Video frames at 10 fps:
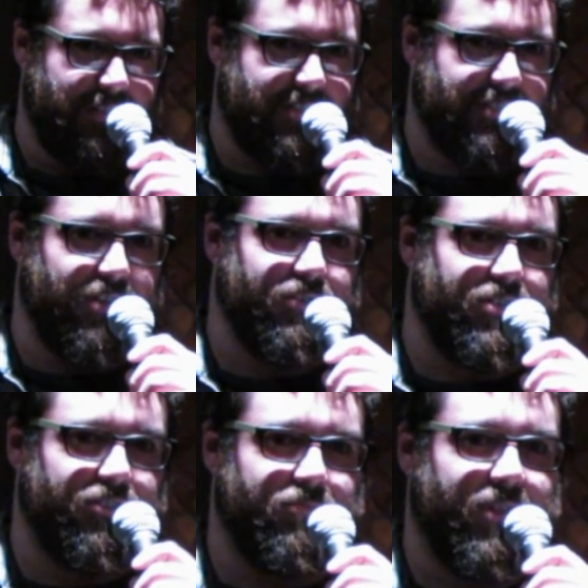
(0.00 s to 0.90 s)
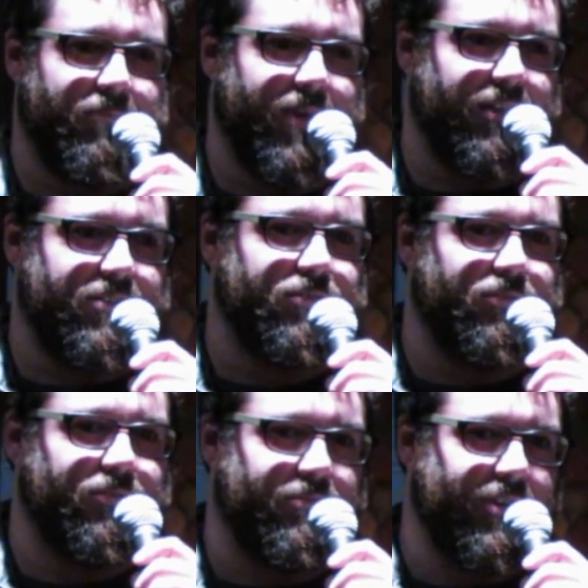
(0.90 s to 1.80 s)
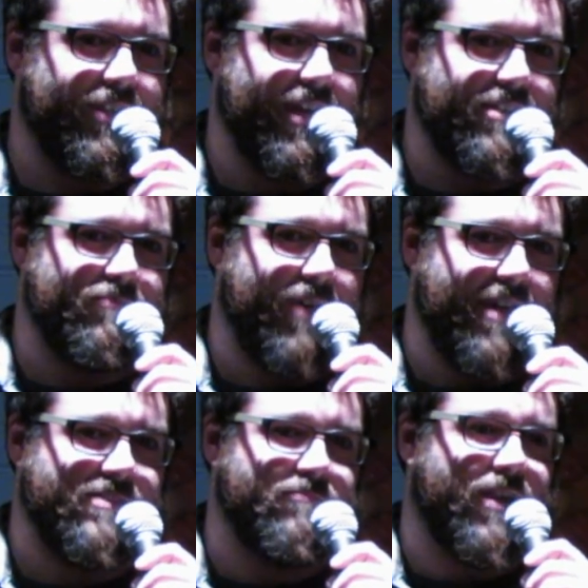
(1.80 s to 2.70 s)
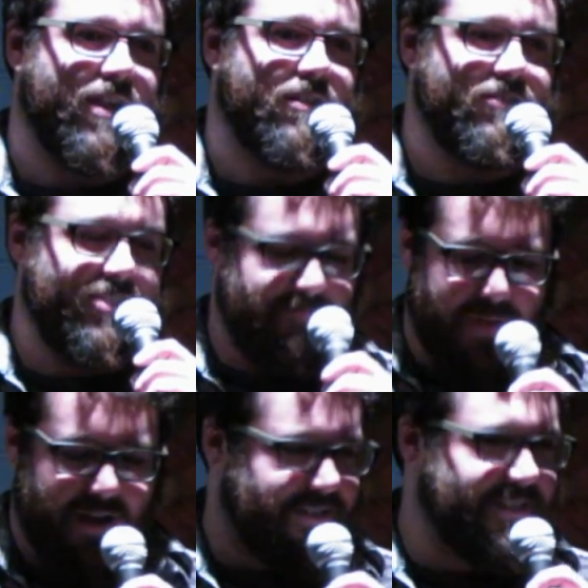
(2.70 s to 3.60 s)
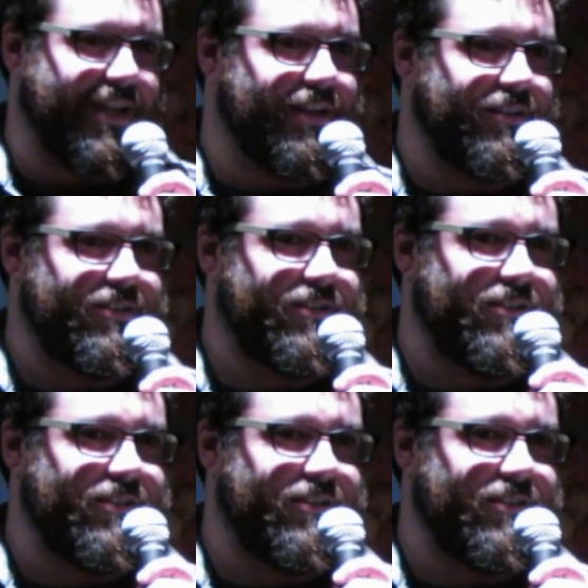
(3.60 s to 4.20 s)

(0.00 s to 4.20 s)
So shoot me about 2,000–3,000 pounds of bear. Just bear today.